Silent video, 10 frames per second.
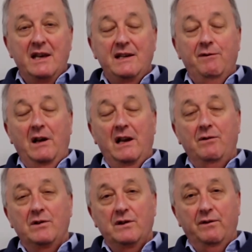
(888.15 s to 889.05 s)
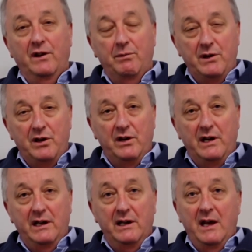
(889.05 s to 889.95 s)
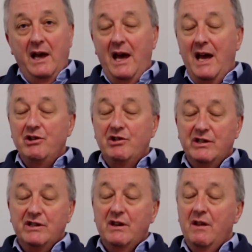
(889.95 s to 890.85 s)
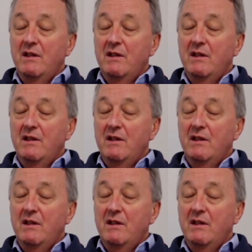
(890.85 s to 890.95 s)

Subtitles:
different levels of community, and just